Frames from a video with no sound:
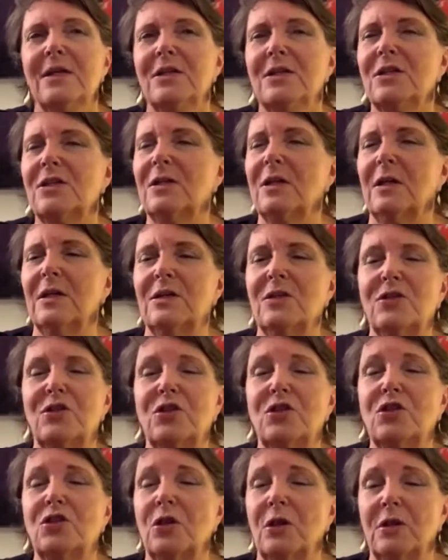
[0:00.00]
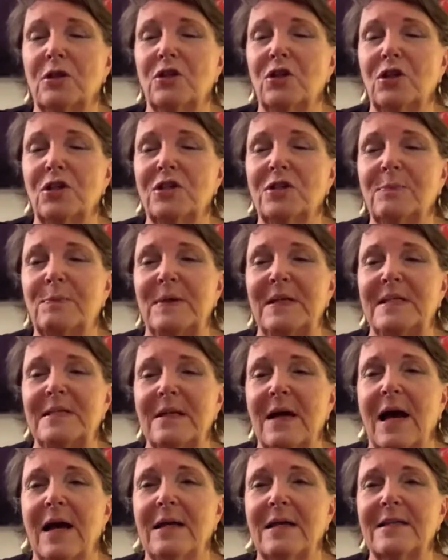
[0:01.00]
s- s- just
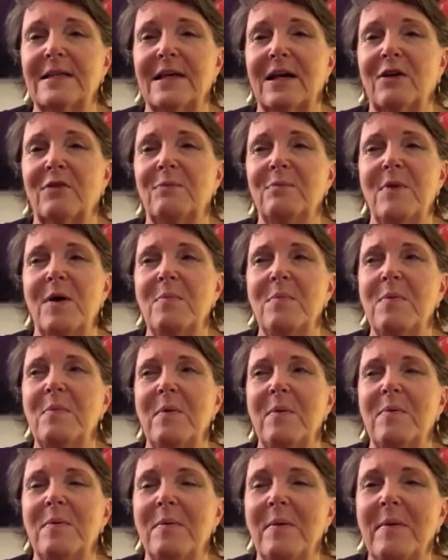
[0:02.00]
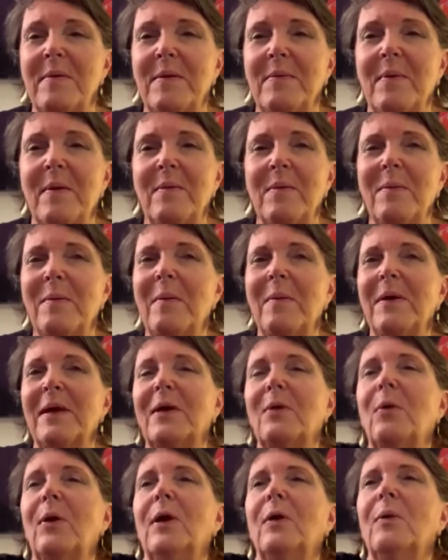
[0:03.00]
beside herself, mummy, mummy, mummy, mummy,
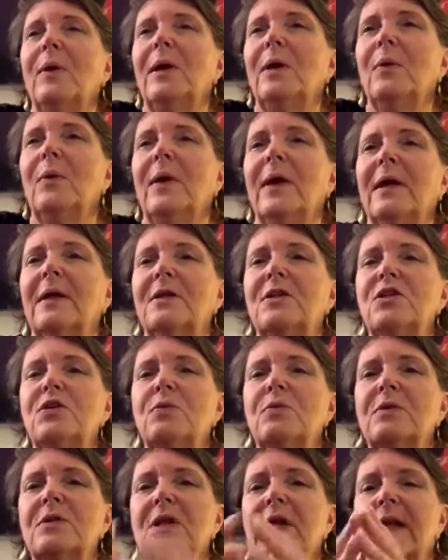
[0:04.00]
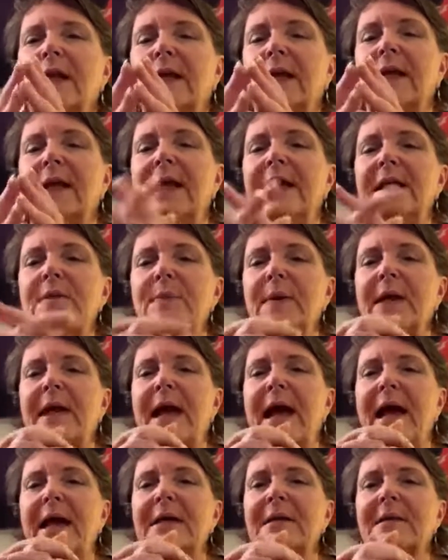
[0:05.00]
mummy, quick, quick, quick. And she was clasping
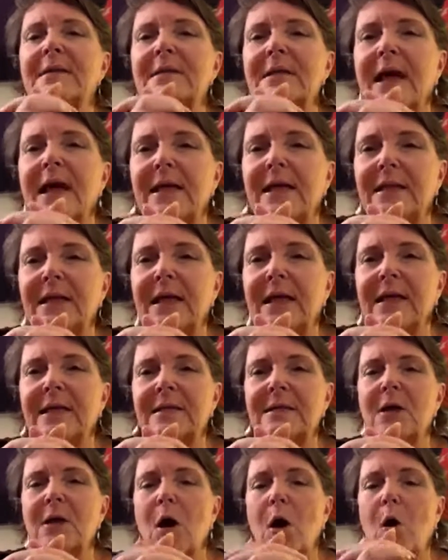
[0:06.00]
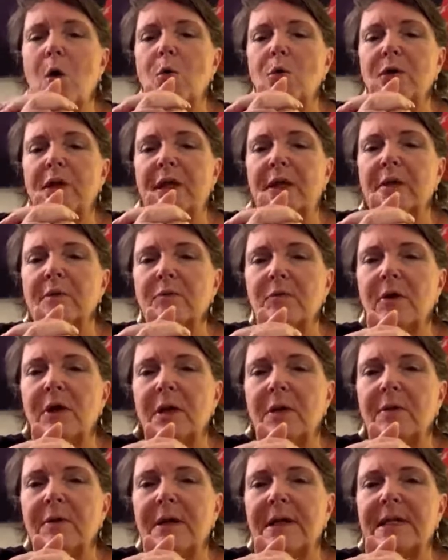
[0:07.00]
her hands like this, holding them
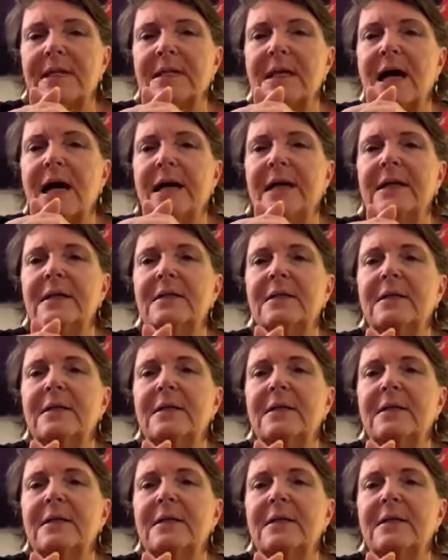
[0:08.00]
really, really tight.